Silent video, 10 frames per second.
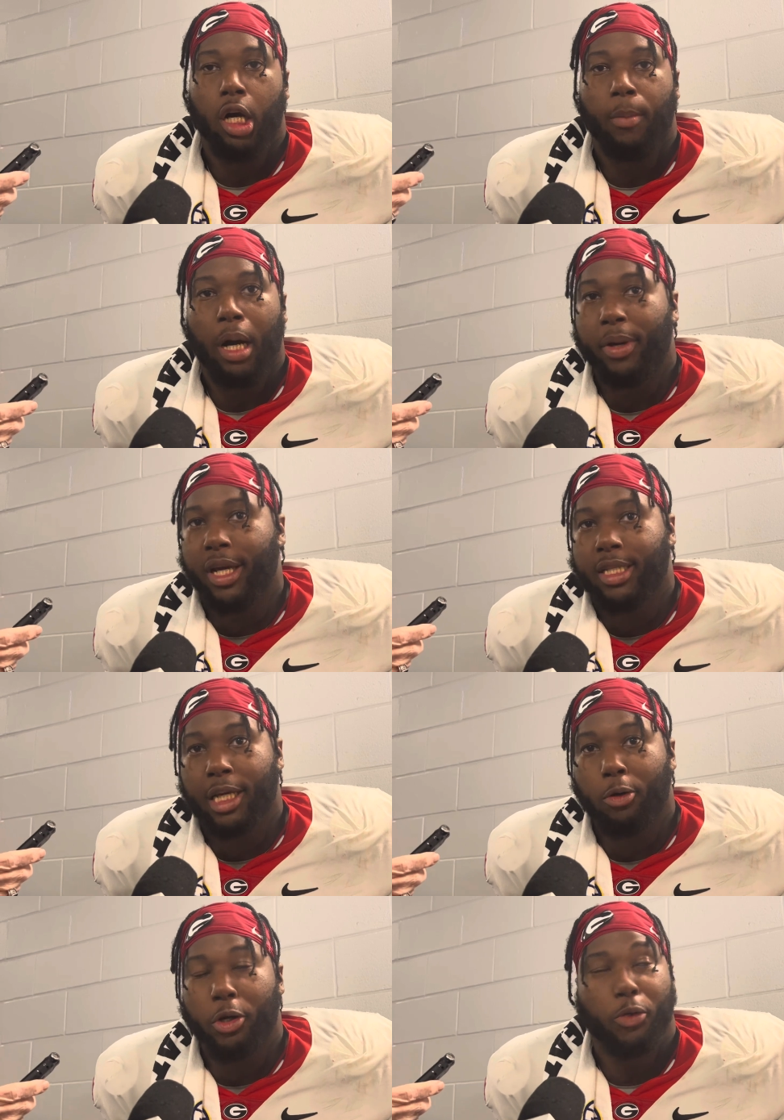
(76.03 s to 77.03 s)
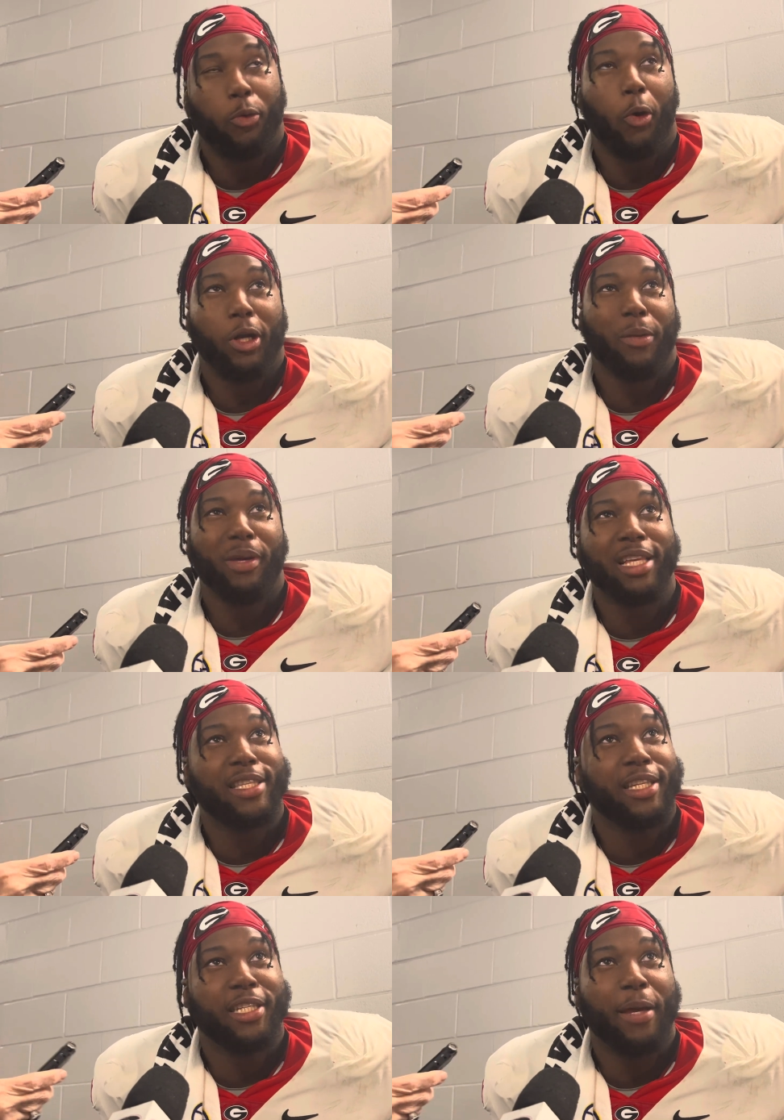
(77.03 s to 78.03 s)
My biggest thing was we wanted to be
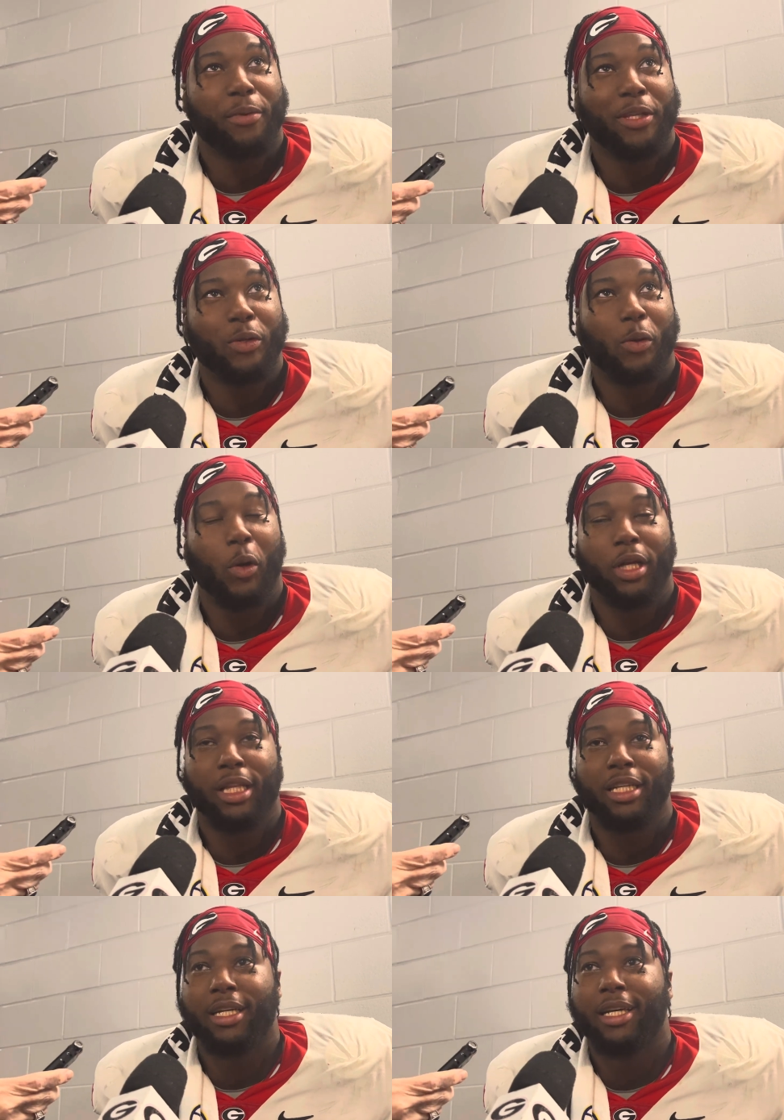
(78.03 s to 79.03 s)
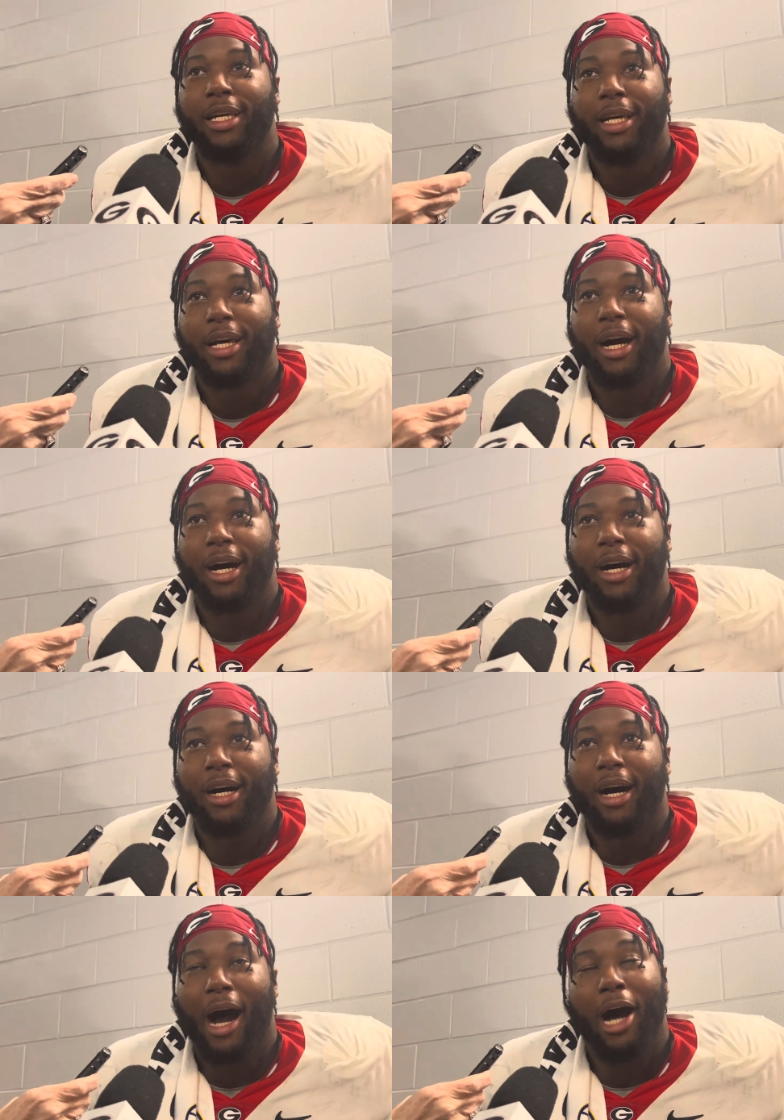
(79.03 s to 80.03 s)
SEC champions. We wanted the
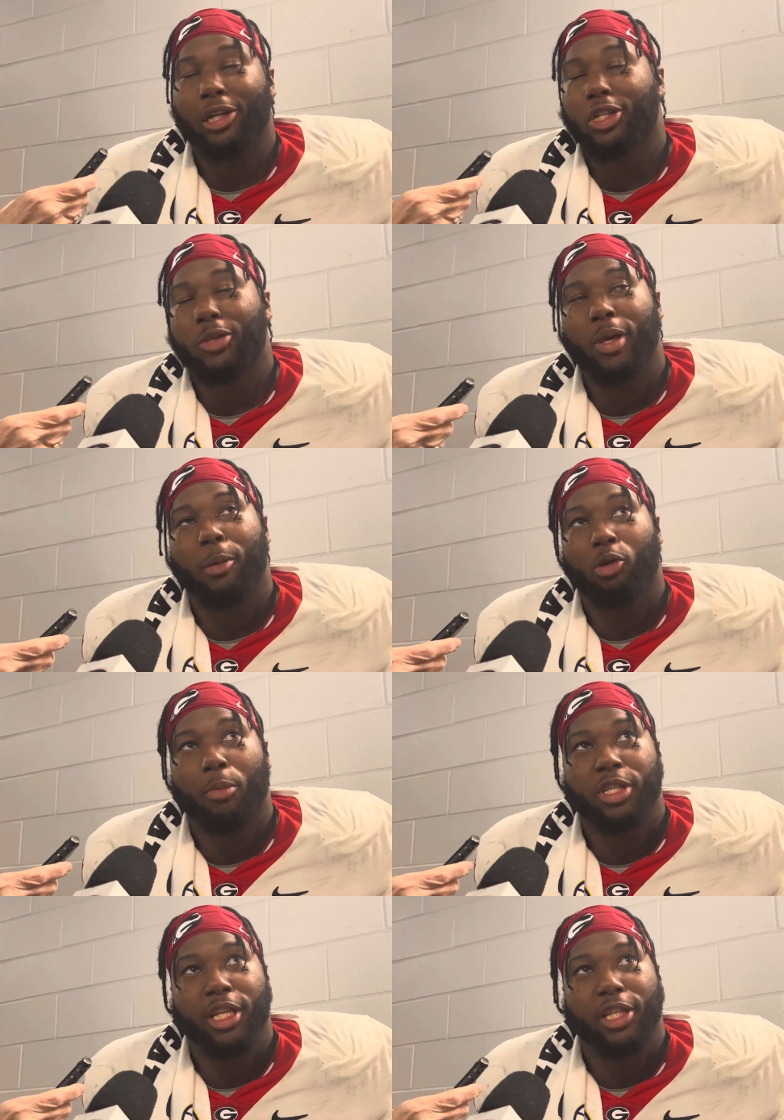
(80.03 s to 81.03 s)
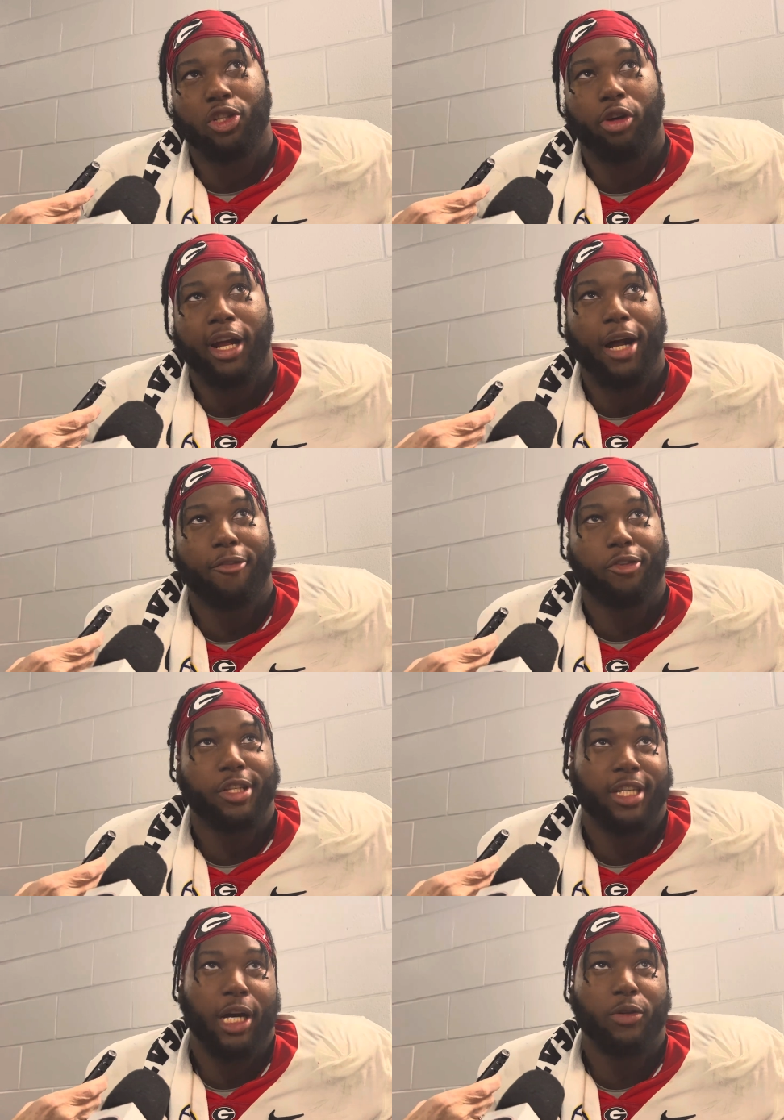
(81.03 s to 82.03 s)
honor to be able to represent this great
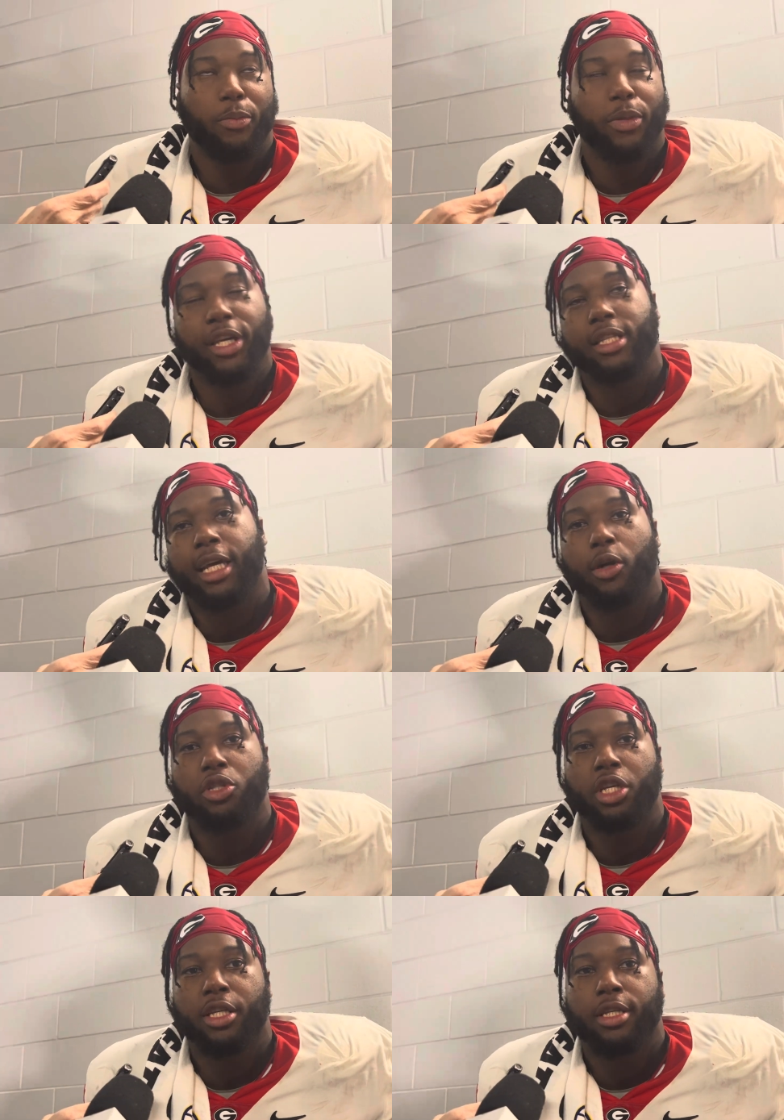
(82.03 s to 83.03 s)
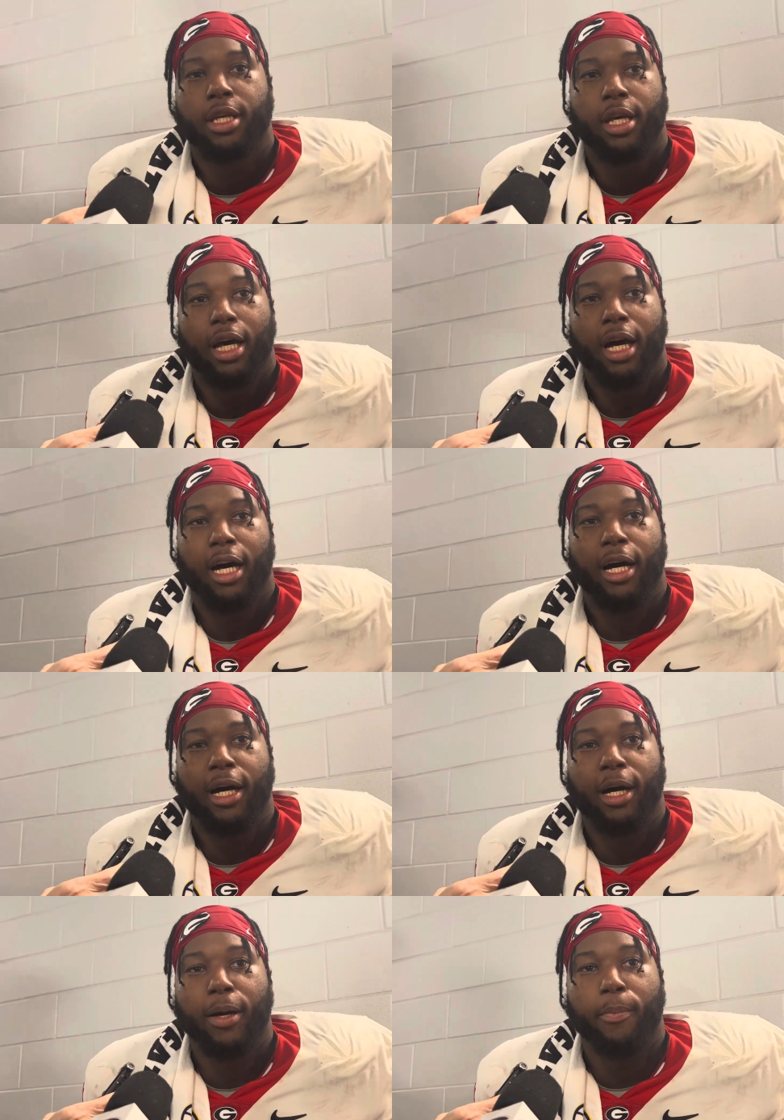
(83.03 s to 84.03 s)
conference, and that was the biggest thing, was just
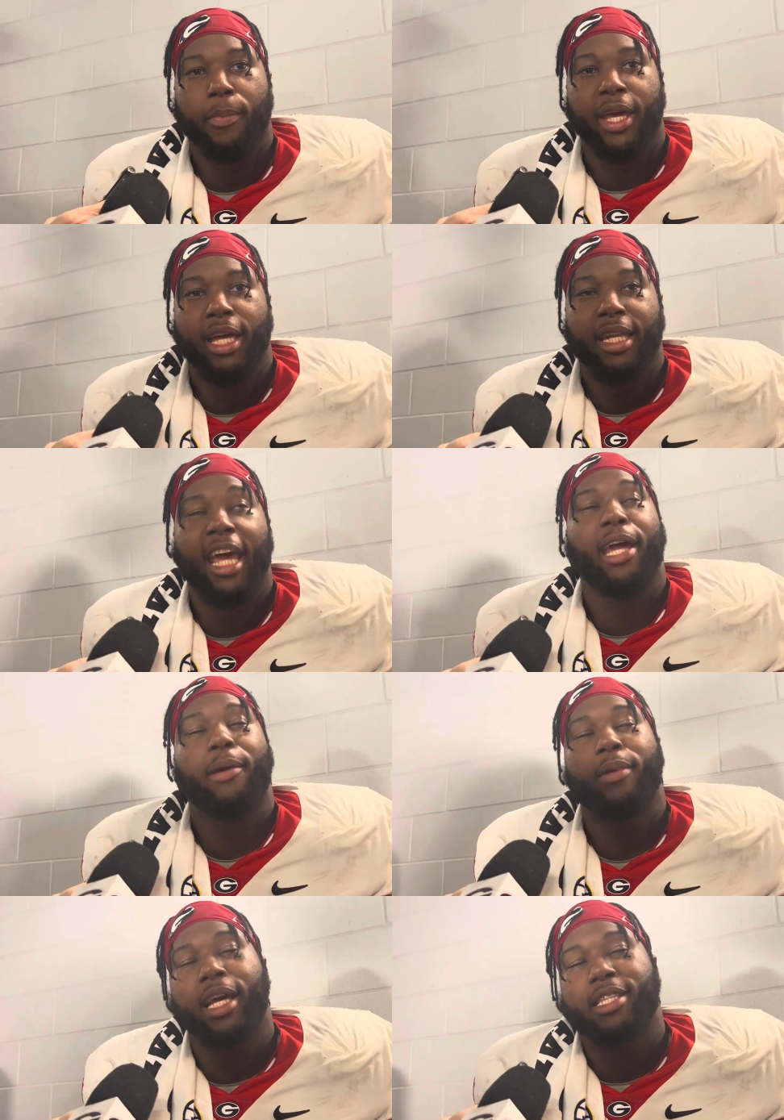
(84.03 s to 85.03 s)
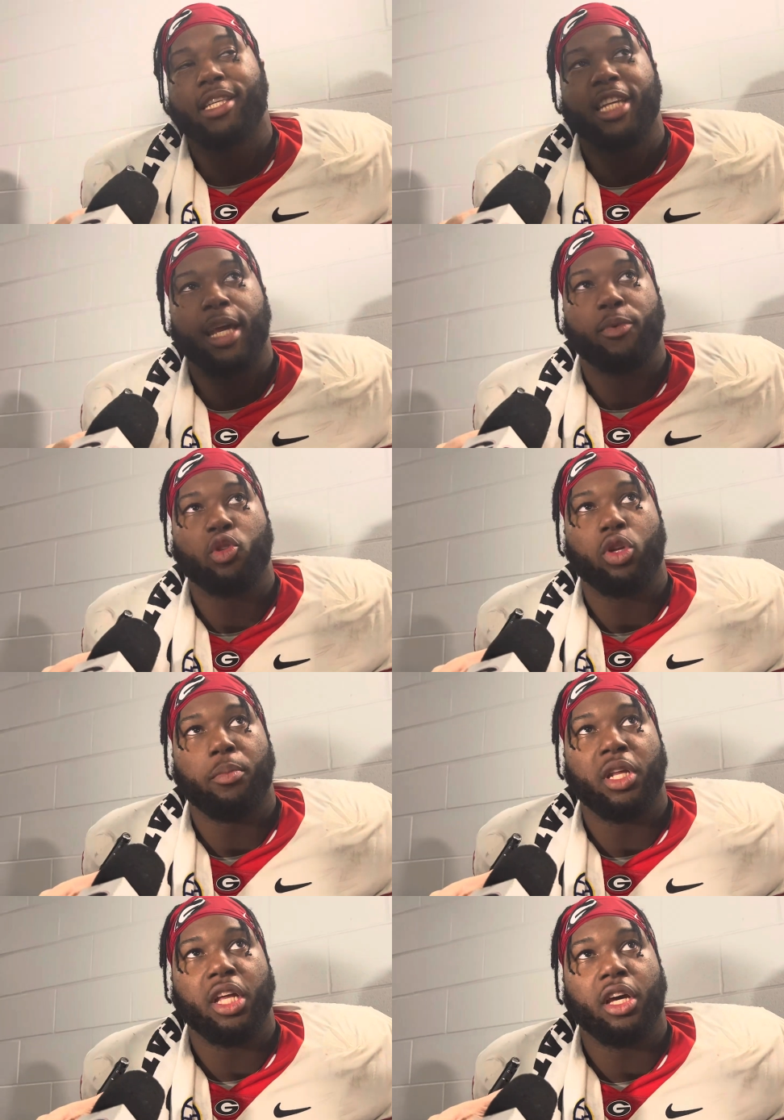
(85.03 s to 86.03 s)
being named SEC champions would have
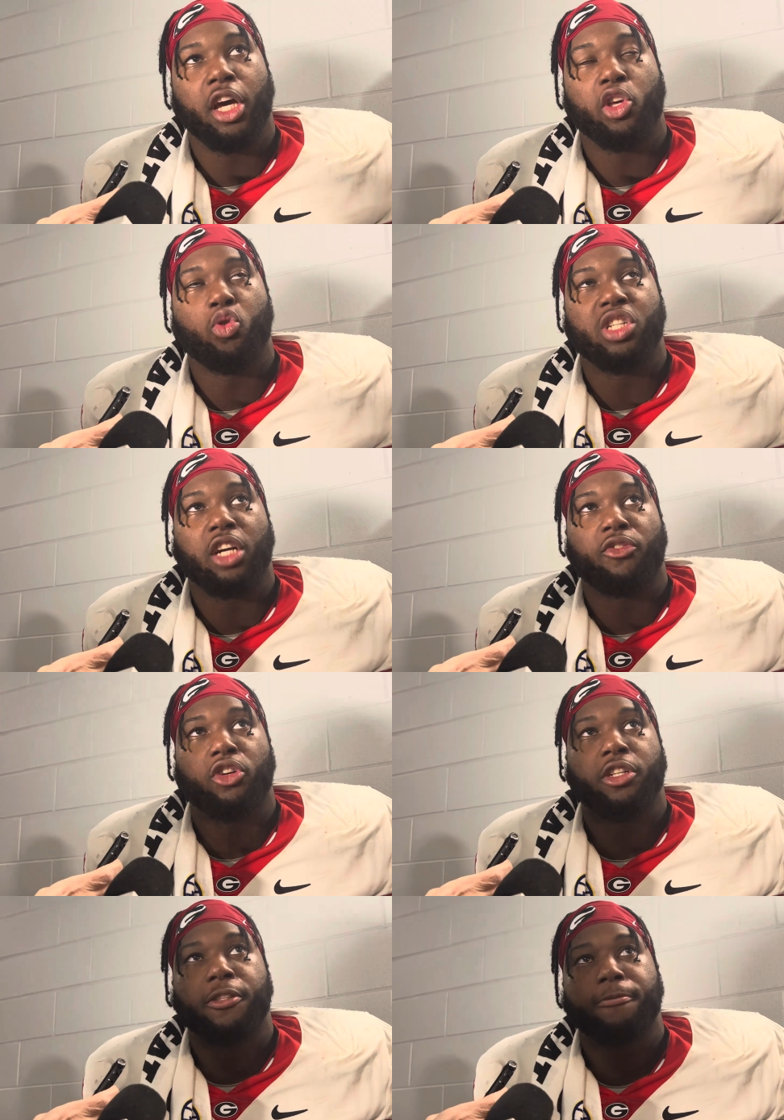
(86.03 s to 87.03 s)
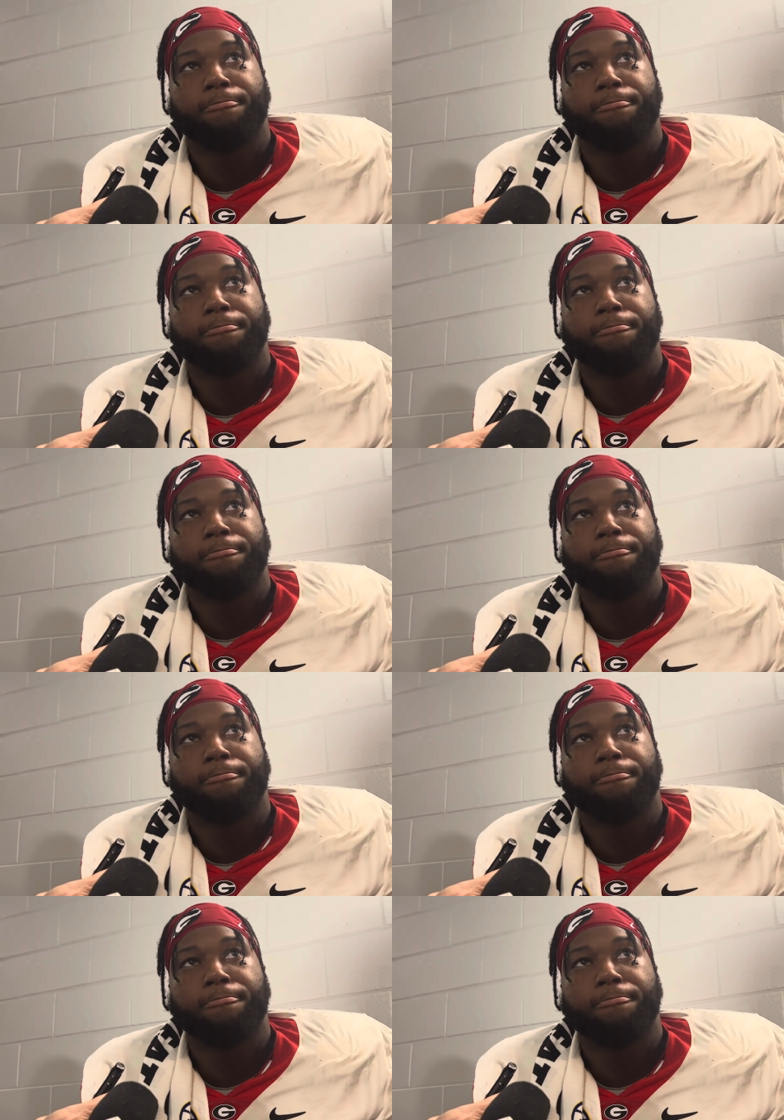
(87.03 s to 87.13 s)
been a huge honor for us.